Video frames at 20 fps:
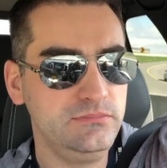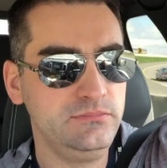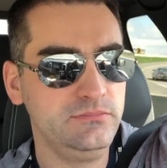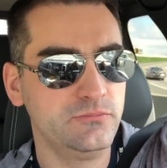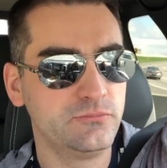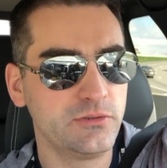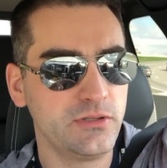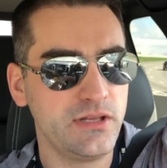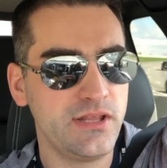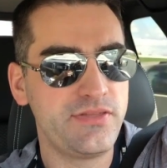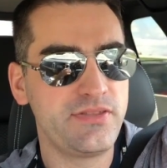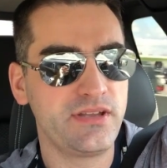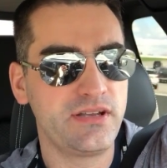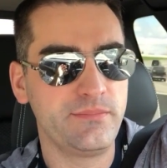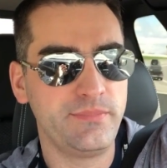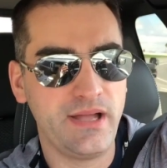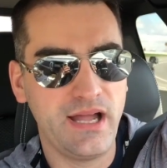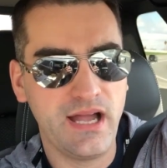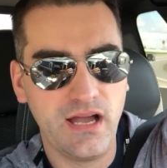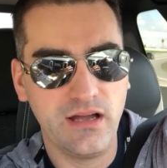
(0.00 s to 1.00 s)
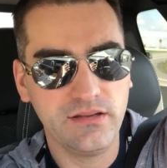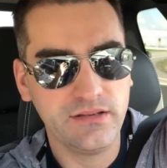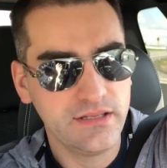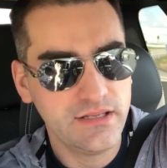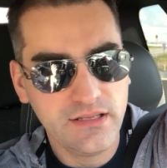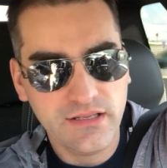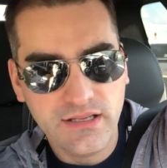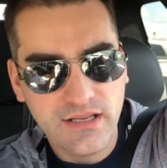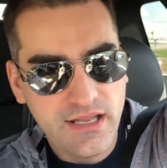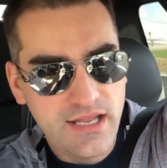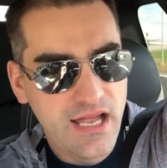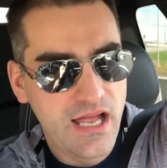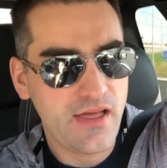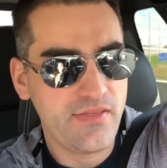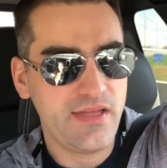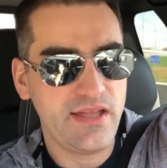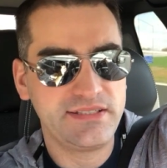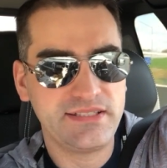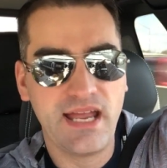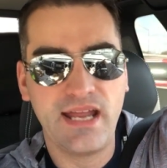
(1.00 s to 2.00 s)
really think about how
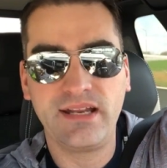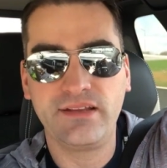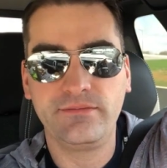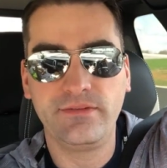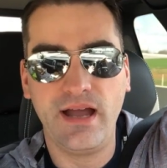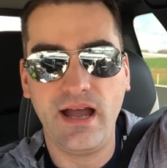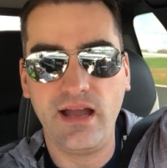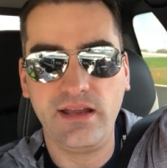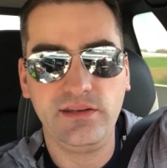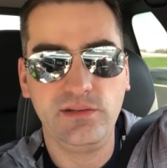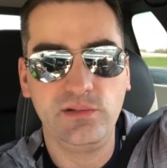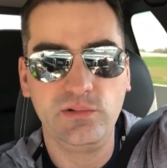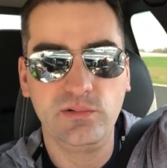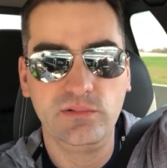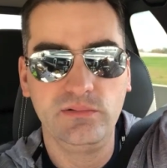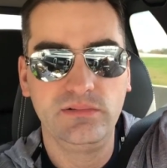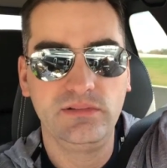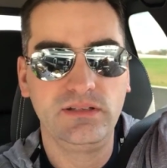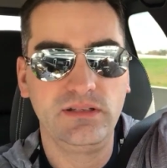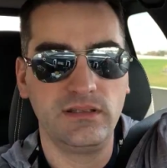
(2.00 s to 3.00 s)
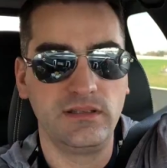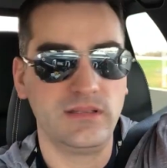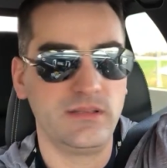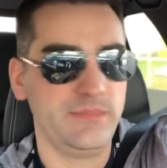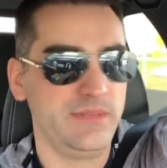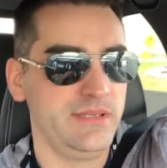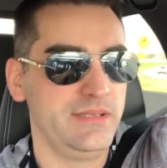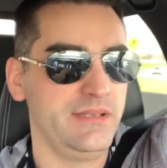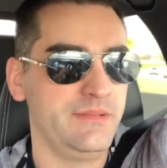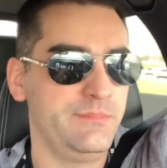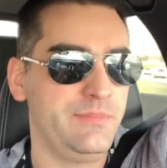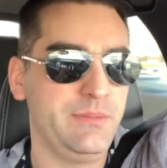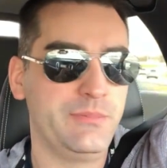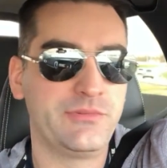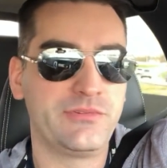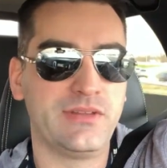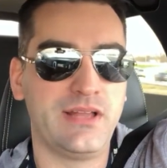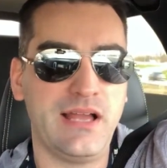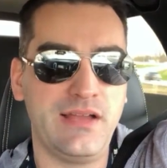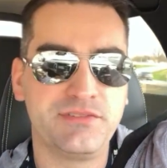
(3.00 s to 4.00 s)
that's adding value um, in, in,
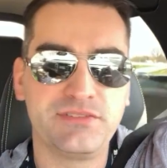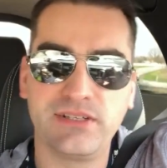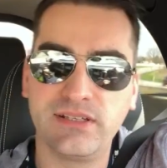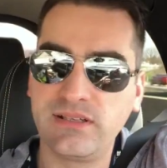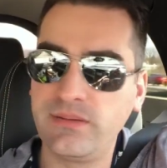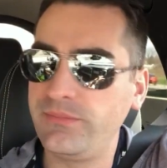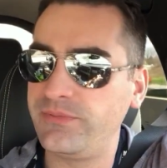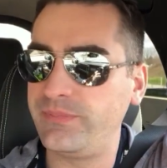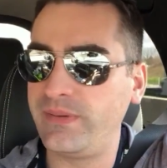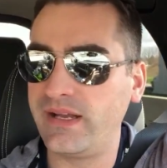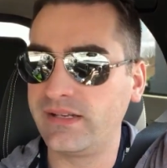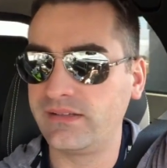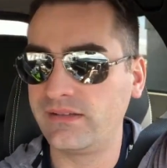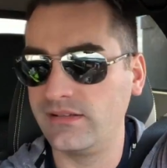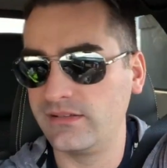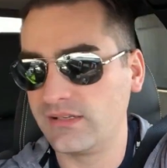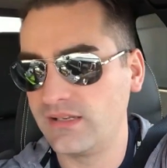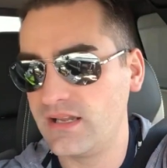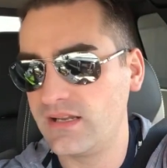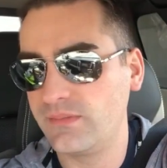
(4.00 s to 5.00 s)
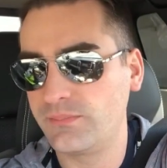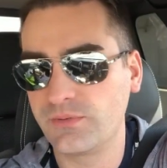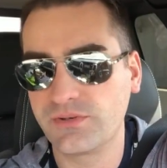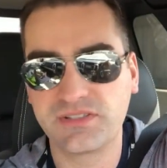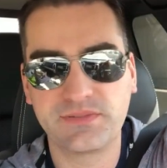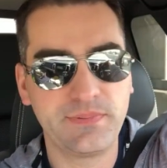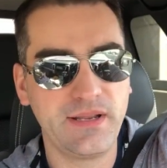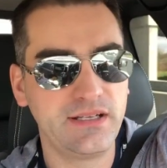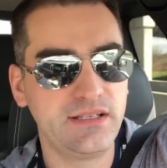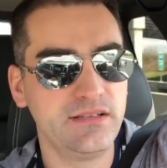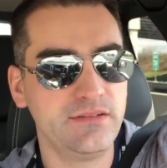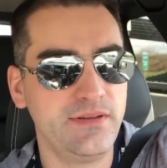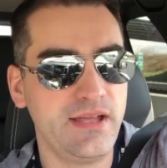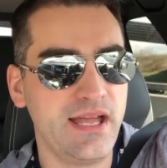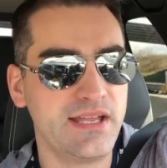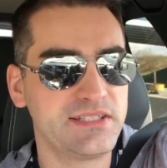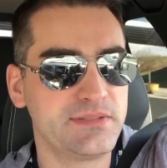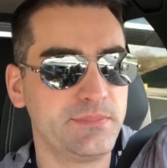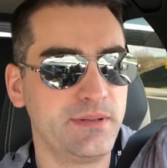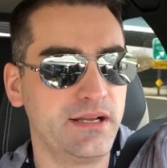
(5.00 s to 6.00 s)
people's lives. So that comes back to that kind of perspective
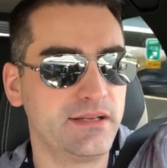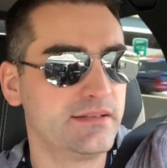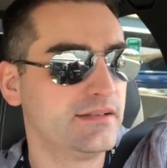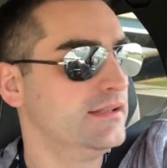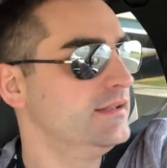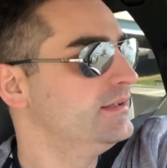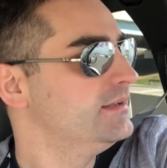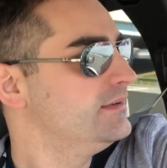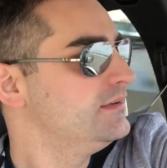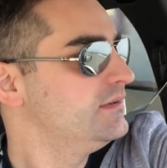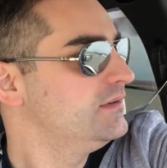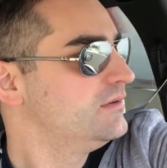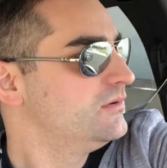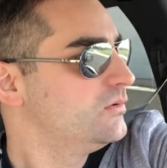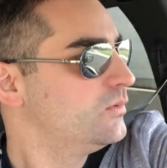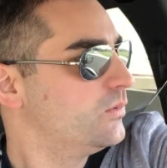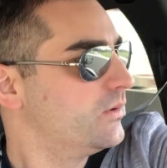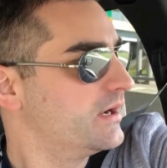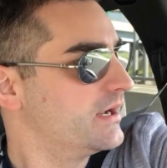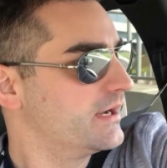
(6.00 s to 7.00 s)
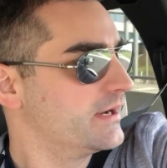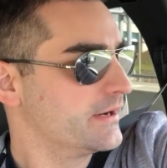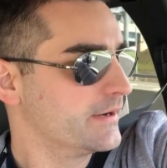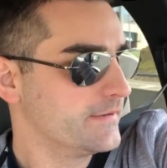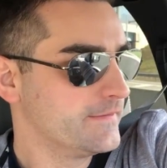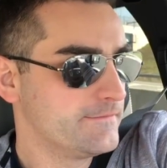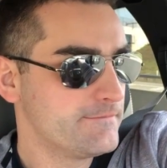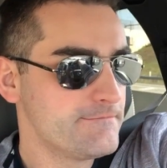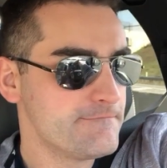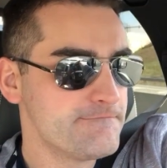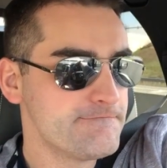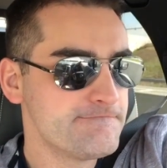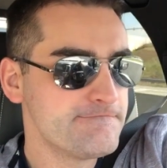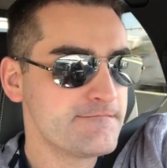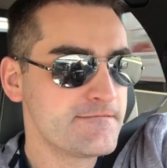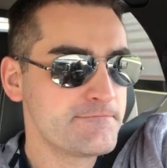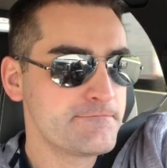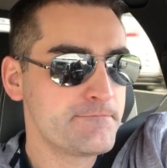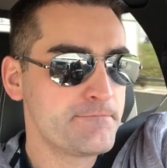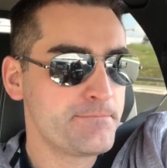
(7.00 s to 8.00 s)
aspect where,
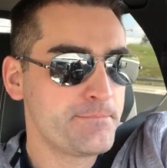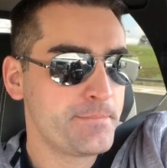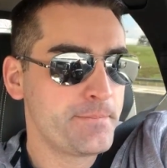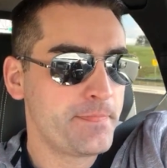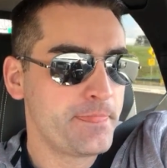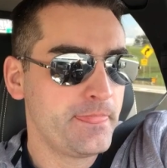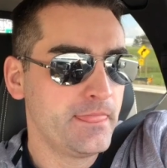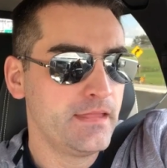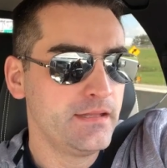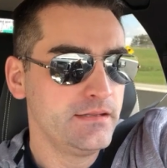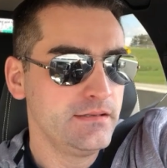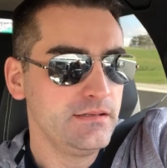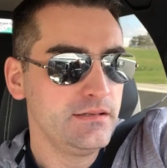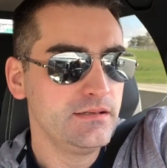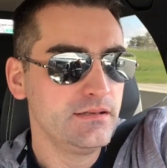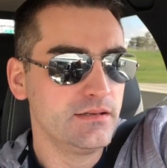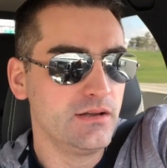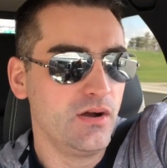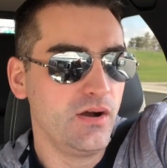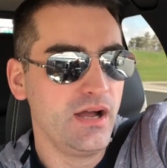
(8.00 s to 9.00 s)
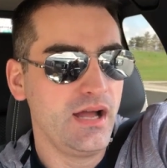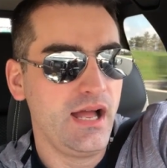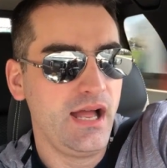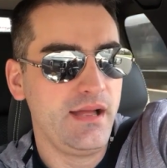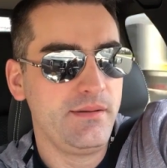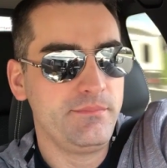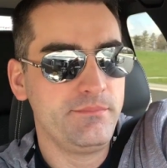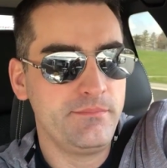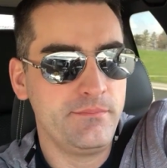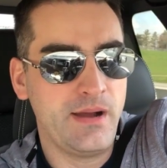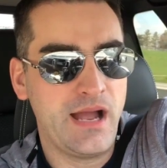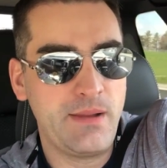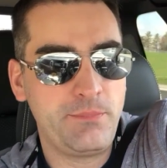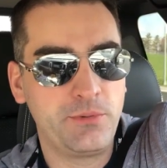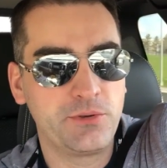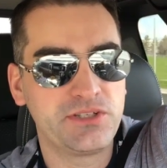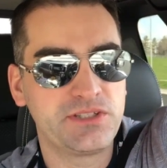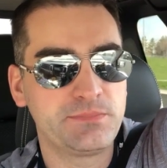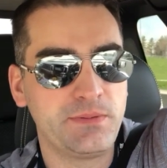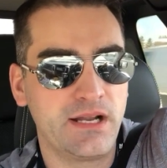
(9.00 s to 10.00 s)
you know, my
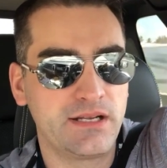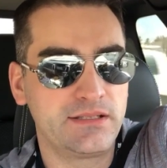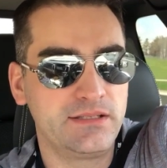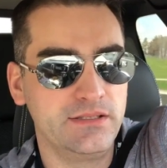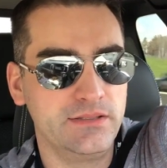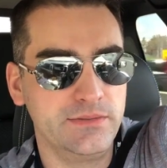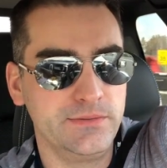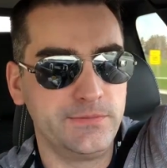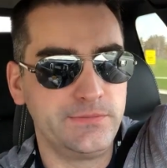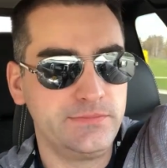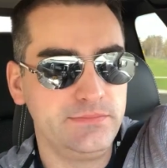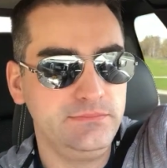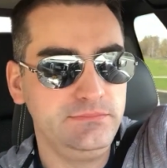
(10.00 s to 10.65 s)
perspective